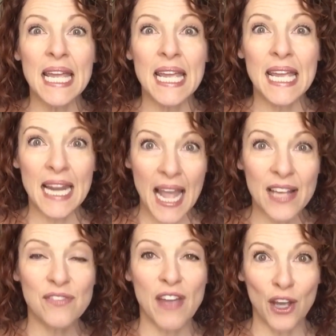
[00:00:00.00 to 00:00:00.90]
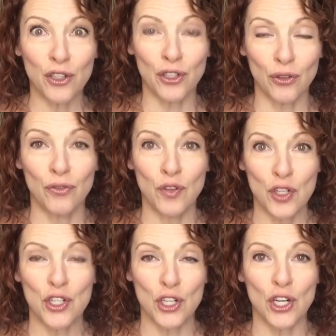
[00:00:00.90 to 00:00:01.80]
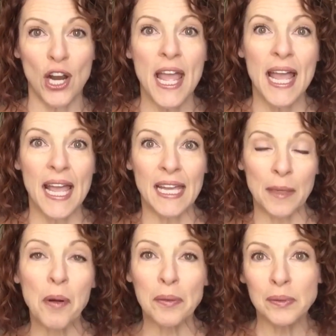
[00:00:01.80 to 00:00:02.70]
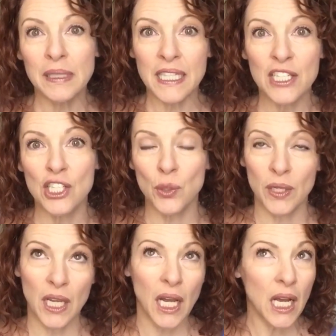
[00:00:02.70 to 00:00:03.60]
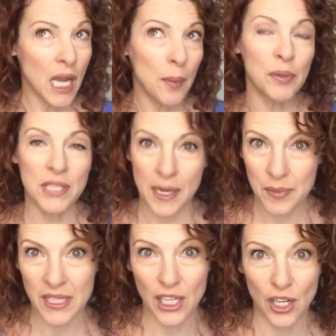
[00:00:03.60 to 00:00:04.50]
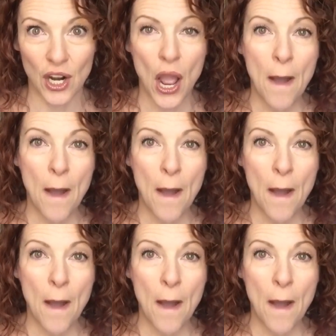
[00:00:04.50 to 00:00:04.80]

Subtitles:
It has value for sure. And I probably need to do it a couple times a year.